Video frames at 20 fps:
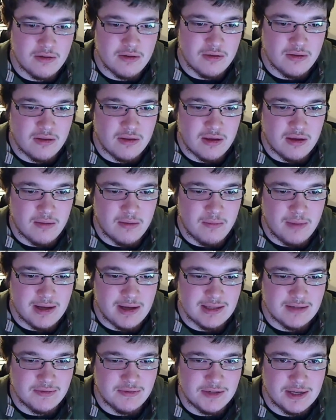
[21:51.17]
the
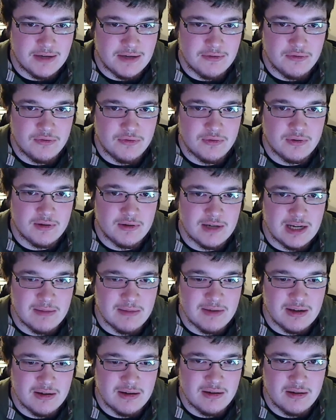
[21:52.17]
Bites of Life
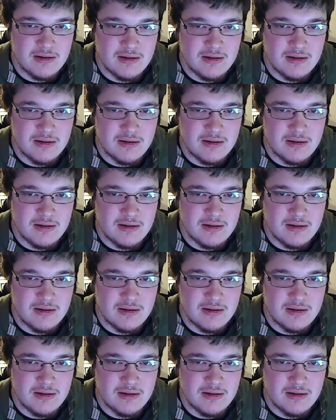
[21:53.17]
comic